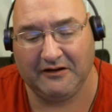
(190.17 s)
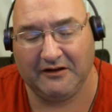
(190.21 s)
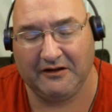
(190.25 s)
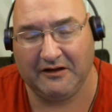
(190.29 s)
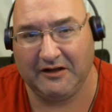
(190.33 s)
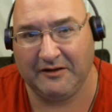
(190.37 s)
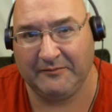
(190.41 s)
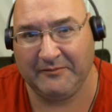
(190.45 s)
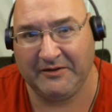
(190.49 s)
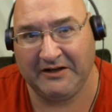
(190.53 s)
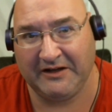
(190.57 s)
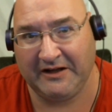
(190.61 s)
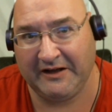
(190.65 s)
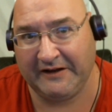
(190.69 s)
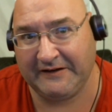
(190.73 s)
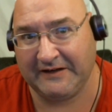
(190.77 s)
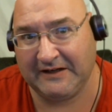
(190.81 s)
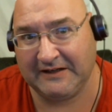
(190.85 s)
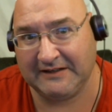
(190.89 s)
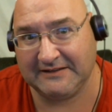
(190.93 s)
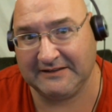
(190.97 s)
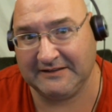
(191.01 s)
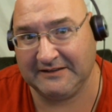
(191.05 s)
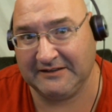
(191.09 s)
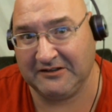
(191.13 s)
I mean, I got
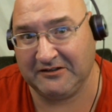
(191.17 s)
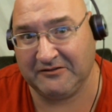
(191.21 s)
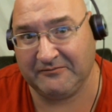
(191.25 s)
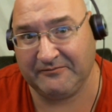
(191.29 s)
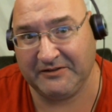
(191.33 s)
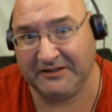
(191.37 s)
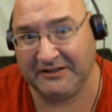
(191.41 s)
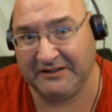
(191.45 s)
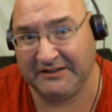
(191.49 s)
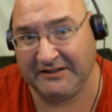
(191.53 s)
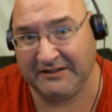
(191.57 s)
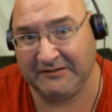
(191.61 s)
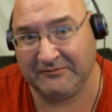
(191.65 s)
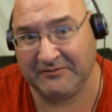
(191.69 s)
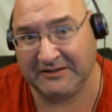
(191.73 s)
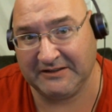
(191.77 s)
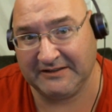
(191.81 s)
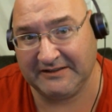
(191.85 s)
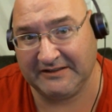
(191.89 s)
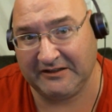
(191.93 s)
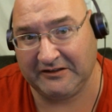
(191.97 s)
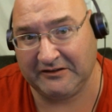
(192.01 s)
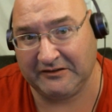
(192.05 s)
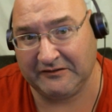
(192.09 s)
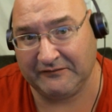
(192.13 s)
C O P D
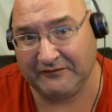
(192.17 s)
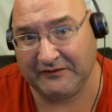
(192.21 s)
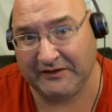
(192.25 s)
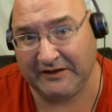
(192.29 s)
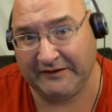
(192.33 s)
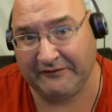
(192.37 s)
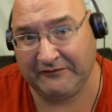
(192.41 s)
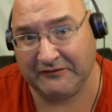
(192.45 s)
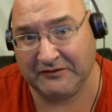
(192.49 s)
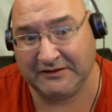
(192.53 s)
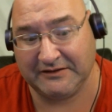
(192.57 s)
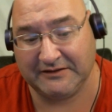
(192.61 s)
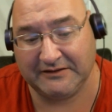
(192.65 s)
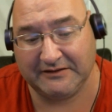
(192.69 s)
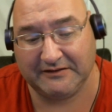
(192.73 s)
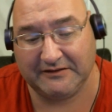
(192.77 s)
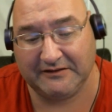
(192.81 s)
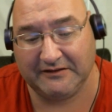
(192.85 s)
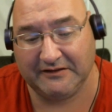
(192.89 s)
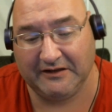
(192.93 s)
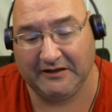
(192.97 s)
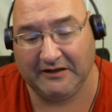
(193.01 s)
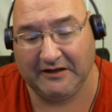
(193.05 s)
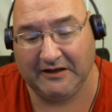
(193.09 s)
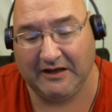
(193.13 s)
myself. I was...
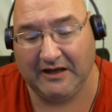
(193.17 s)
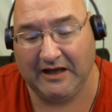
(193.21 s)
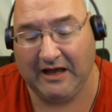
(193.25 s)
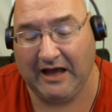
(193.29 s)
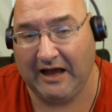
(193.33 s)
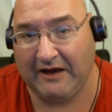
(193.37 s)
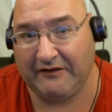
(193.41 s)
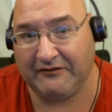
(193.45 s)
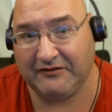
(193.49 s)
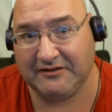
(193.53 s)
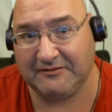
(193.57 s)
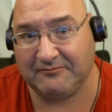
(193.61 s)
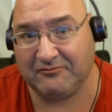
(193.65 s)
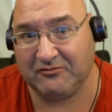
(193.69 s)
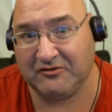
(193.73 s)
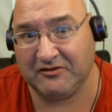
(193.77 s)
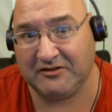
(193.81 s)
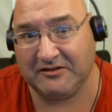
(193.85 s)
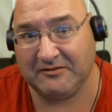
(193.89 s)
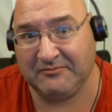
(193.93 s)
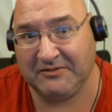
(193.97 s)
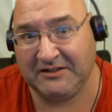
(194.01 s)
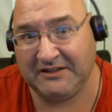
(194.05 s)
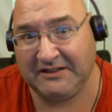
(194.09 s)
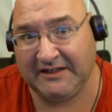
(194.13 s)
I was supposed to
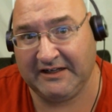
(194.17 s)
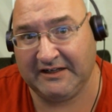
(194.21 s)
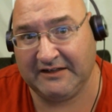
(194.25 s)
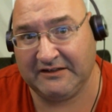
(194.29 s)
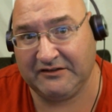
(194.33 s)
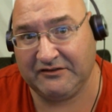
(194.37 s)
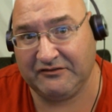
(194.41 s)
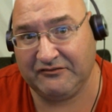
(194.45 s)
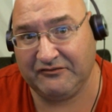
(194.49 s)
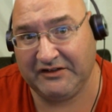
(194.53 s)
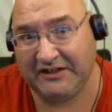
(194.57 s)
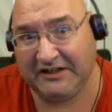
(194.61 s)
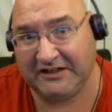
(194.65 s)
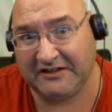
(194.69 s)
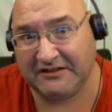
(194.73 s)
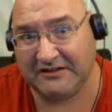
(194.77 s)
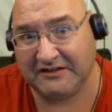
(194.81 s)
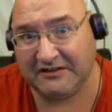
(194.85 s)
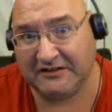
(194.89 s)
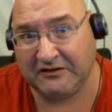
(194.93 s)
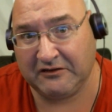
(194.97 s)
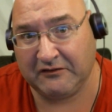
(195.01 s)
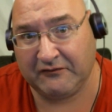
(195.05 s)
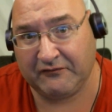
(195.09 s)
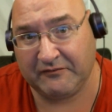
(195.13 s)
be dead two years
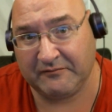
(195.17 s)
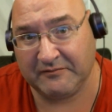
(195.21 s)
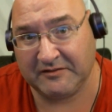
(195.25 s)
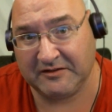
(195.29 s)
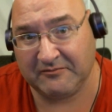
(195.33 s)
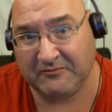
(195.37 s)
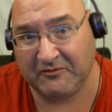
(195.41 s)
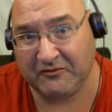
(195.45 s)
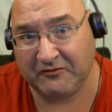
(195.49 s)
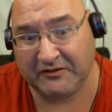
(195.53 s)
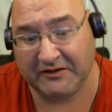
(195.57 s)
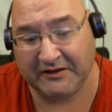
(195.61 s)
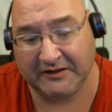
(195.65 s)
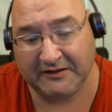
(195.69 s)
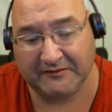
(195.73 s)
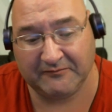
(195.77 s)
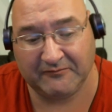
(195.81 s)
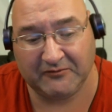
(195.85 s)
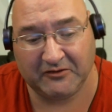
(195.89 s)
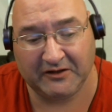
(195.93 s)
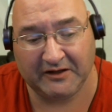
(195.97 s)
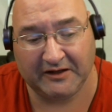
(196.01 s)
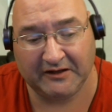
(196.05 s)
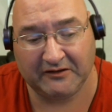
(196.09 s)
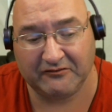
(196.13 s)
ago from smoking,
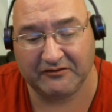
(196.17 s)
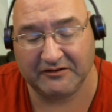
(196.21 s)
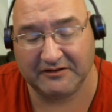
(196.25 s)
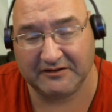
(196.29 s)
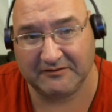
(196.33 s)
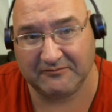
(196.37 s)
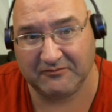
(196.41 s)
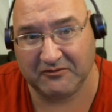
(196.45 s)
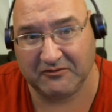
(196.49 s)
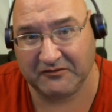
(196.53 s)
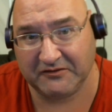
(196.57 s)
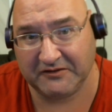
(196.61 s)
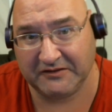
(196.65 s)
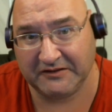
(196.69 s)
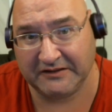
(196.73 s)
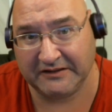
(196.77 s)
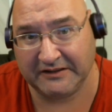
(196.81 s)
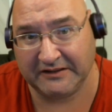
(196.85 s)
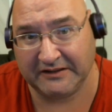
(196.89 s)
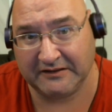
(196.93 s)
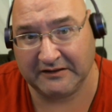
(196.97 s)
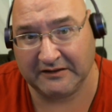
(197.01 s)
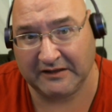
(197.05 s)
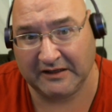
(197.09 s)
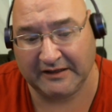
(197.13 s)
but I quit smoking
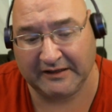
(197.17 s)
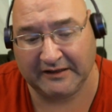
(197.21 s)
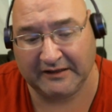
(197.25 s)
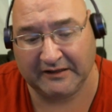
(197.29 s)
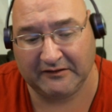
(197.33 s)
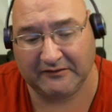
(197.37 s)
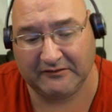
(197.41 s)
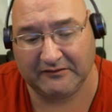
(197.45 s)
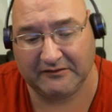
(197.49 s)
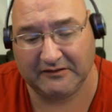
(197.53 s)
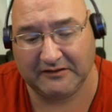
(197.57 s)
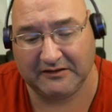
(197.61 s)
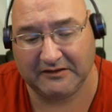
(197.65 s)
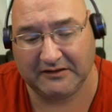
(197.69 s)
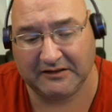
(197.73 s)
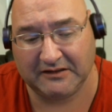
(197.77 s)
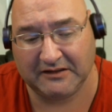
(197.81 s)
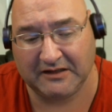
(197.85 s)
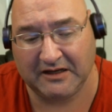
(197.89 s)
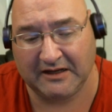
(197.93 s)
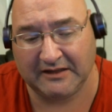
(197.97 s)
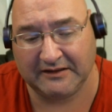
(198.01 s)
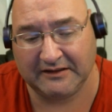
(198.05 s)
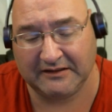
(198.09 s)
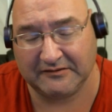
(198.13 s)
and I
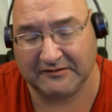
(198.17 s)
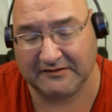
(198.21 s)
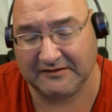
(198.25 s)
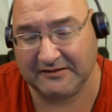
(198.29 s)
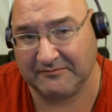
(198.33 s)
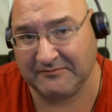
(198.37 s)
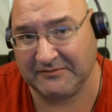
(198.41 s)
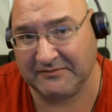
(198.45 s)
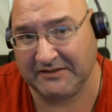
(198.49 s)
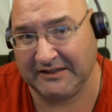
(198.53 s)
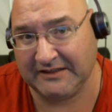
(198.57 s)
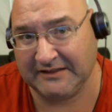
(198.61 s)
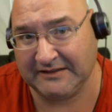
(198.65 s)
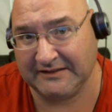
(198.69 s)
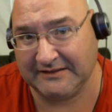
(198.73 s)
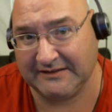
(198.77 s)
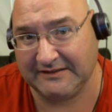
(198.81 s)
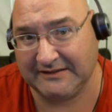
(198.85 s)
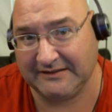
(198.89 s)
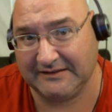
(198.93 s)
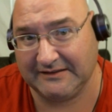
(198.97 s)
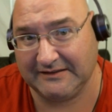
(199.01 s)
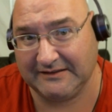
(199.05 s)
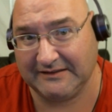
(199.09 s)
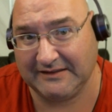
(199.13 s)
got to some
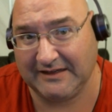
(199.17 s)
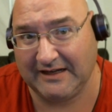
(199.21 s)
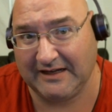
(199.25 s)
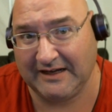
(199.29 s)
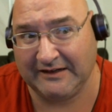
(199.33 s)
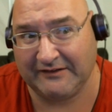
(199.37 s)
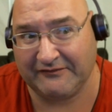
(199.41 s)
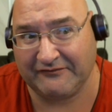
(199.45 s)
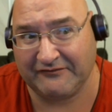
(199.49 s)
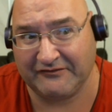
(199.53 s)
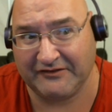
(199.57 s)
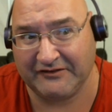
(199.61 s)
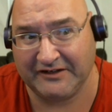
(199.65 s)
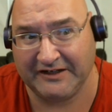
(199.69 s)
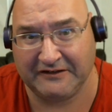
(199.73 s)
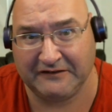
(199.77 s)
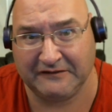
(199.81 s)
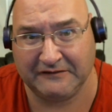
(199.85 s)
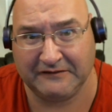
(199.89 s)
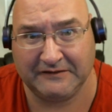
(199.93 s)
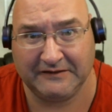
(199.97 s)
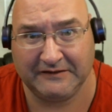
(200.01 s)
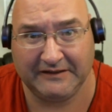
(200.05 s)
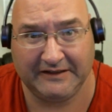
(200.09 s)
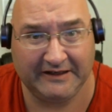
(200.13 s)
things kind of
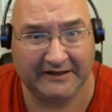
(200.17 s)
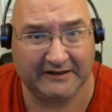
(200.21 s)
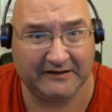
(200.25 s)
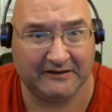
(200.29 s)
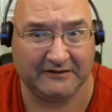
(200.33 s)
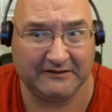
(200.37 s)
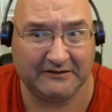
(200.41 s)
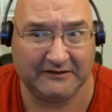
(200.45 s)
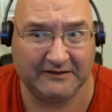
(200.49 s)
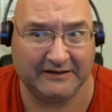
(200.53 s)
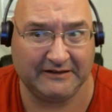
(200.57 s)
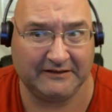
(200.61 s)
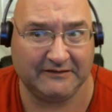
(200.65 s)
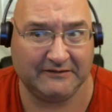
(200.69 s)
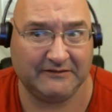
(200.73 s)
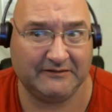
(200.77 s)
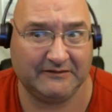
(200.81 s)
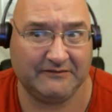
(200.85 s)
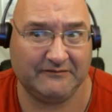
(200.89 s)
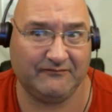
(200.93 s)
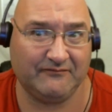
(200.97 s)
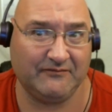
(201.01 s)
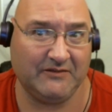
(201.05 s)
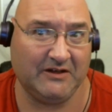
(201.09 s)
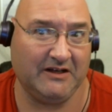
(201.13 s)
railed in, and
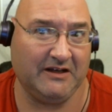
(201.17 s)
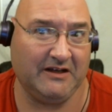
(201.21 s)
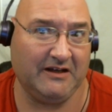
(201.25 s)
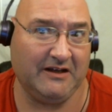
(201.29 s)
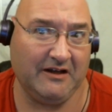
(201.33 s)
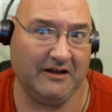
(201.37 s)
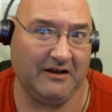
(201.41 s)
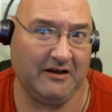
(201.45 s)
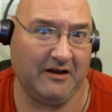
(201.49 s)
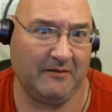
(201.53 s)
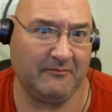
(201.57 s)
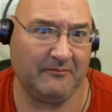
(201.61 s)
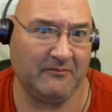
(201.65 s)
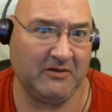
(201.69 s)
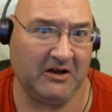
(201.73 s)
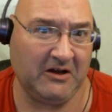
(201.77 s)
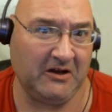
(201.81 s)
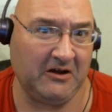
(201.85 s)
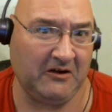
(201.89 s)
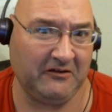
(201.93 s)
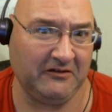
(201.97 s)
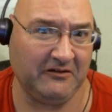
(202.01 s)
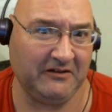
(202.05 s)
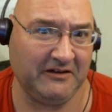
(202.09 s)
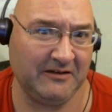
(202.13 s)
I'm not
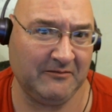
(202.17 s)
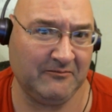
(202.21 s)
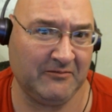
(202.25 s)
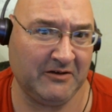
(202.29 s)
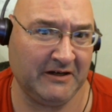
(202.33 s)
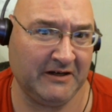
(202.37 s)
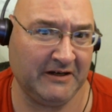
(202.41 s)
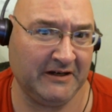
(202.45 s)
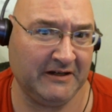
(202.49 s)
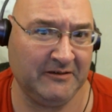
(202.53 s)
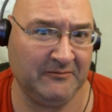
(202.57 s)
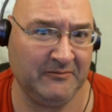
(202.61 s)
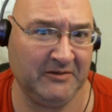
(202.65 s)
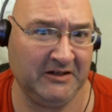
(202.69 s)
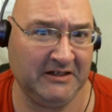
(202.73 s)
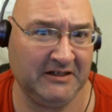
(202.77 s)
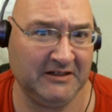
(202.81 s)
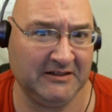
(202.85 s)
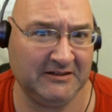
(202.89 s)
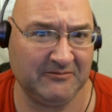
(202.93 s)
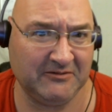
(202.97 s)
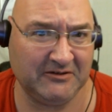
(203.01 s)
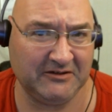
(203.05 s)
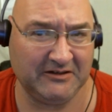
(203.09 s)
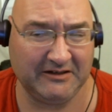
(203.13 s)
healthy by any means,
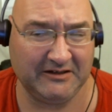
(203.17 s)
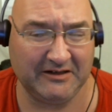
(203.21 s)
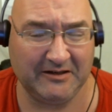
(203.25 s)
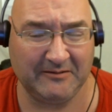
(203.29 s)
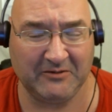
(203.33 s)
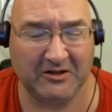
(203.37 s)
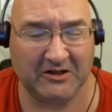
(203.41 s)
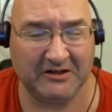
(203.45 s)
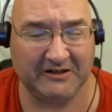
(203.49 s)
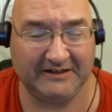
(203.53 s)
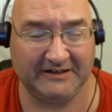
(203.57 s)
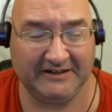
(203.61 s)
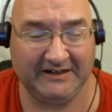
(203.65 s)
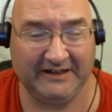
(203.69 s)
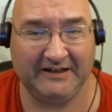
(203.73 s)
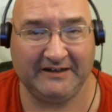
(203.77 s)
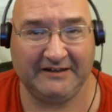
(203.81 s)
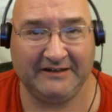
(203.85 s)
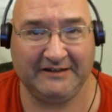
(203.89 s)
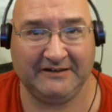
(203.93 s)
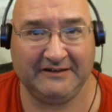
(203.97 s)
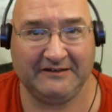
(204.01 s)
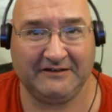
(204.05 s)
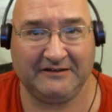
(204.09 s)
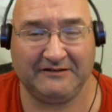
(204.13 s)
but I'm not dead
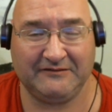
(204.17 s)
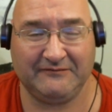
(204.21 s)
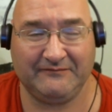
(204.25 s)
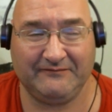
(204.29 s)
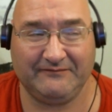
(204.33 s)
either.